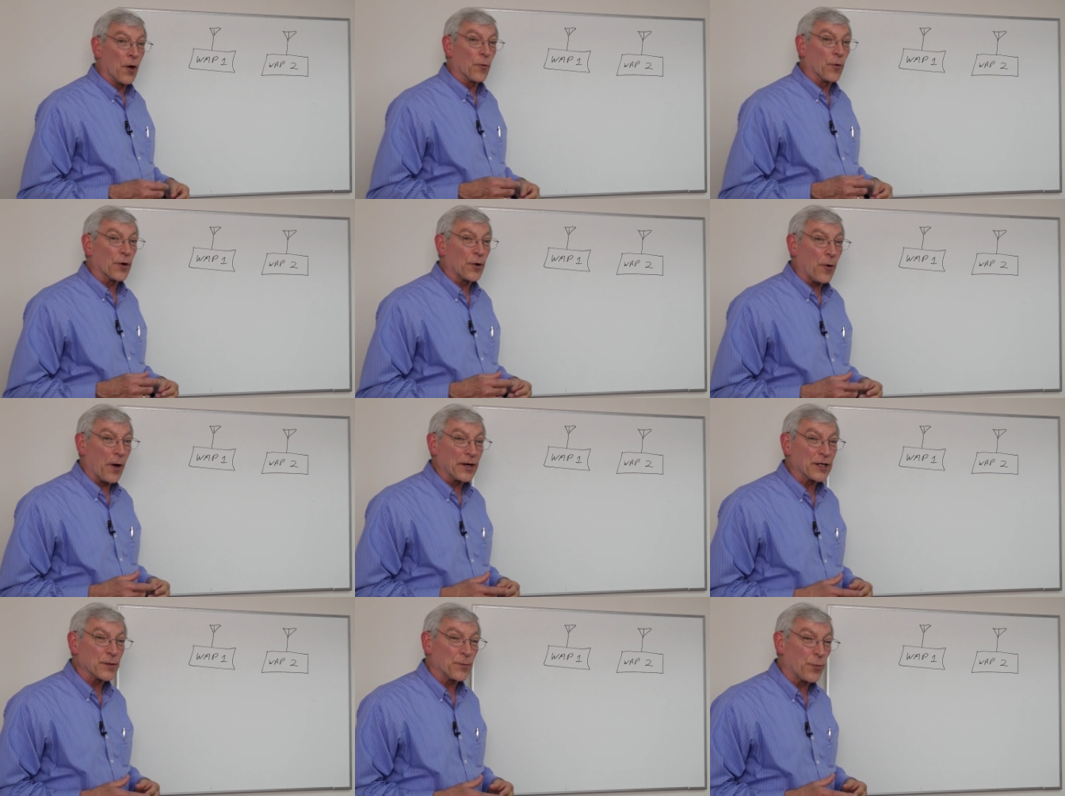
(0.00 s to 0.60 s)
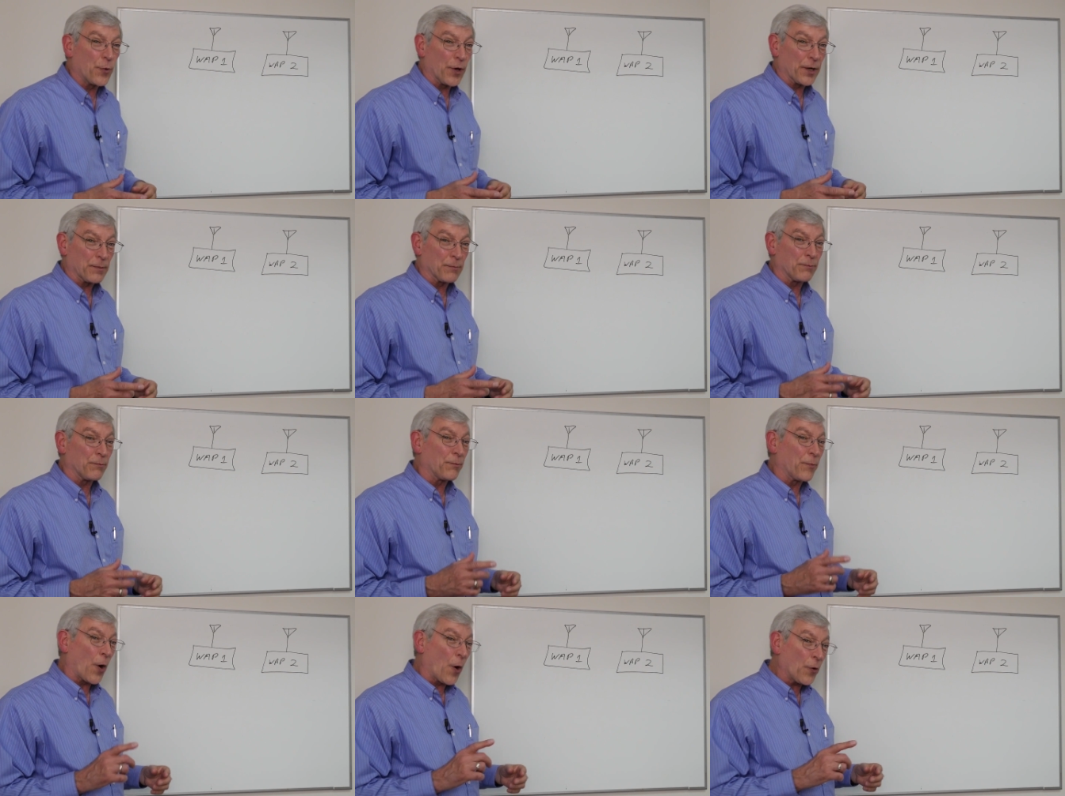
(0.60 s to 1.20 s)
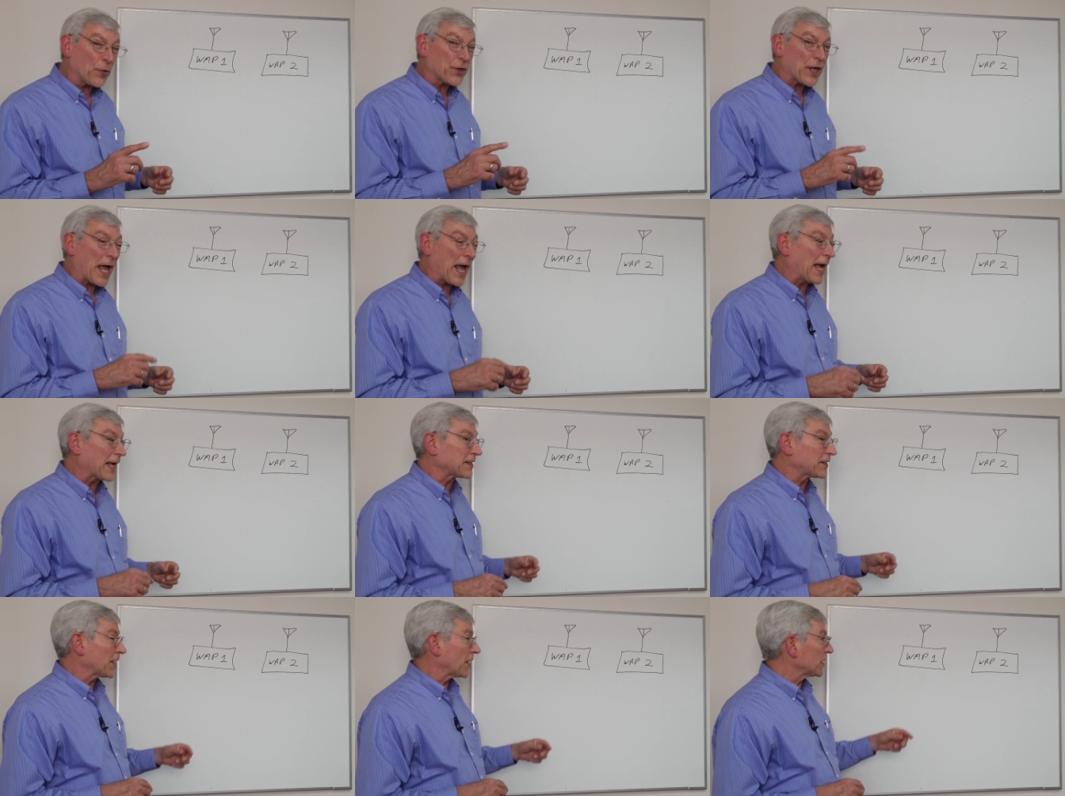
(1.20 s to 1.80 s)
we're going to put both
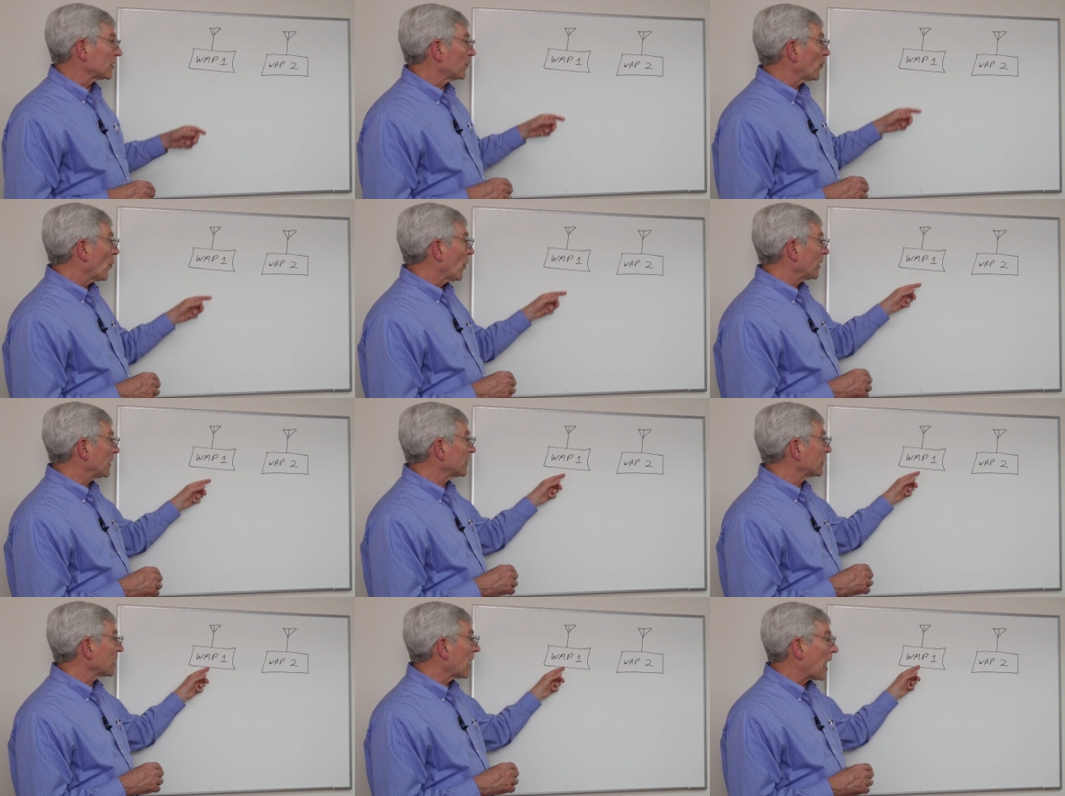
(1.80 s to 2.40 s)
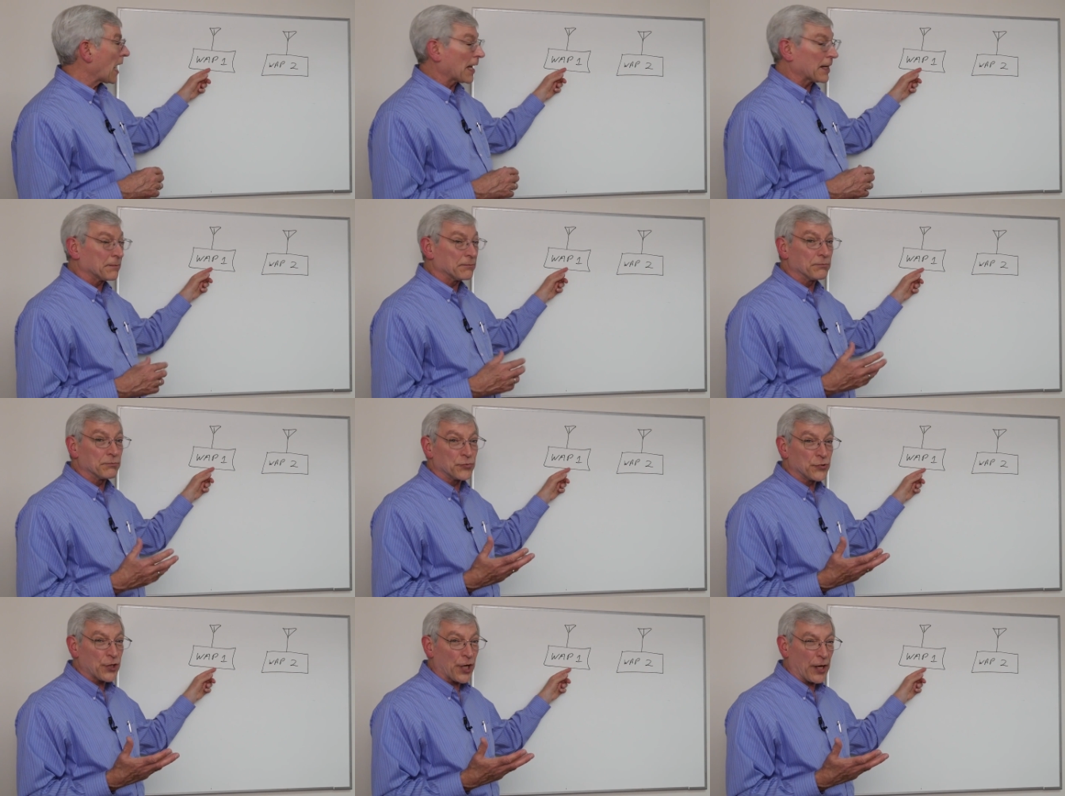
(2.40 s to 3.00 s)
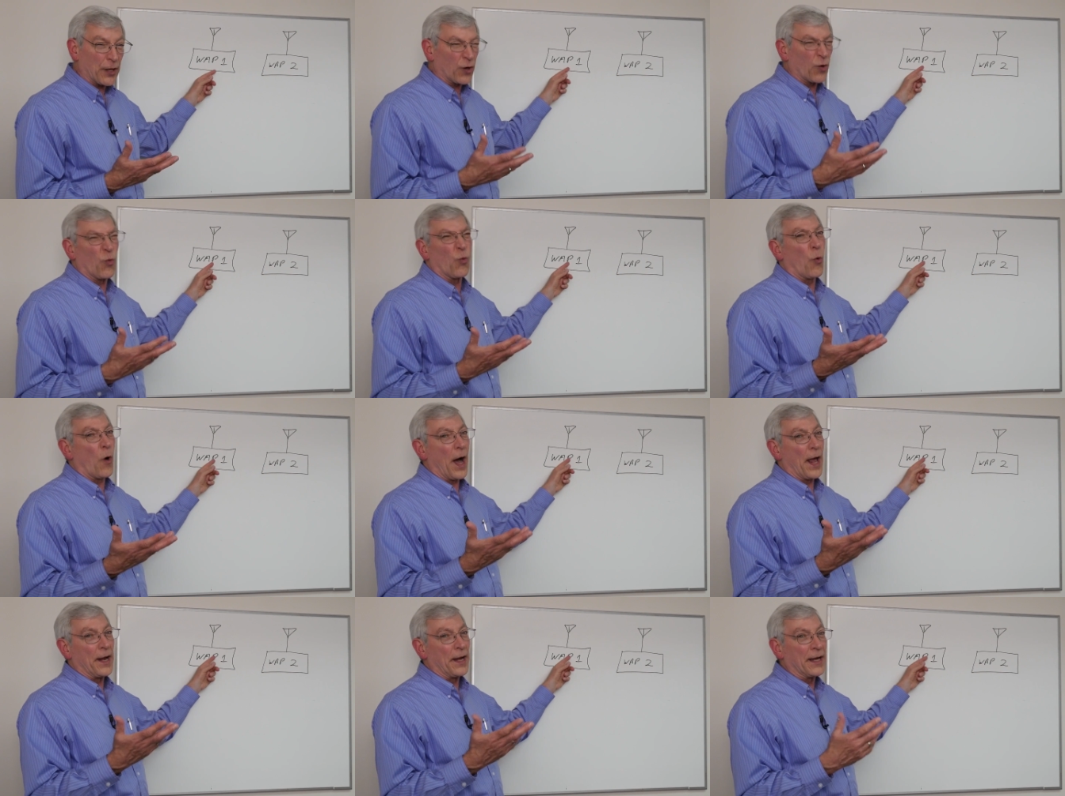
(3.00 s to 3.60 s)
access points on channel
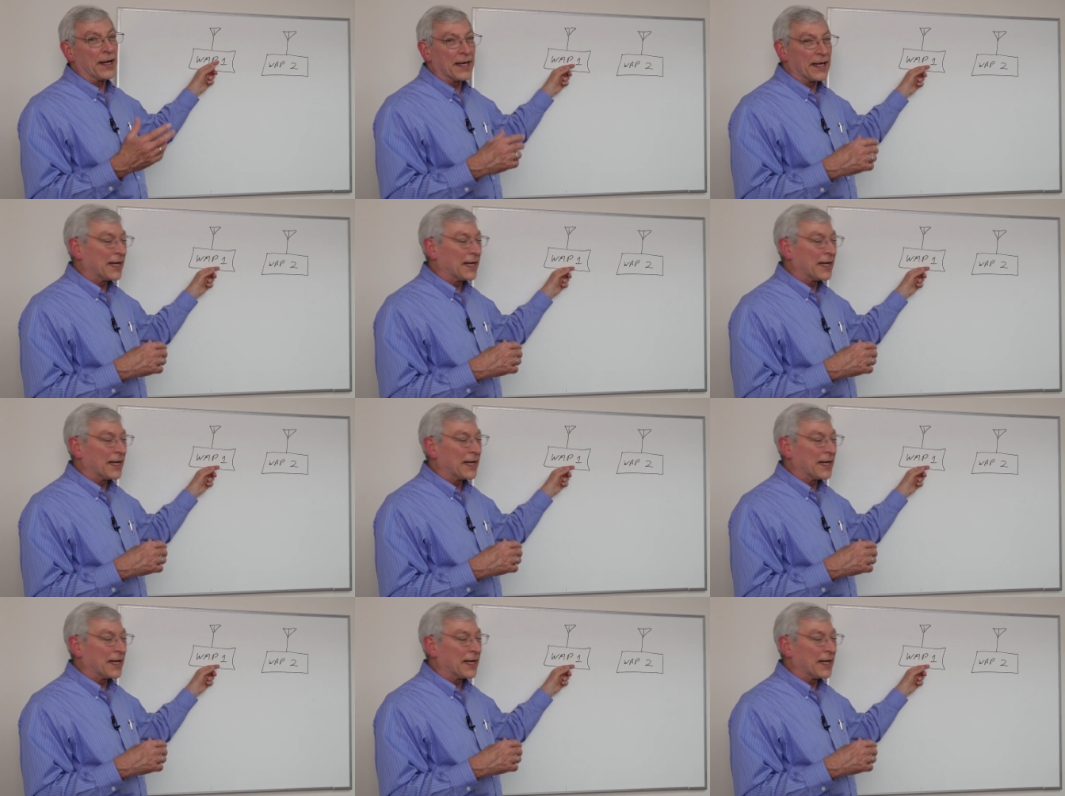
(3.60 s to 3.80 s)
one.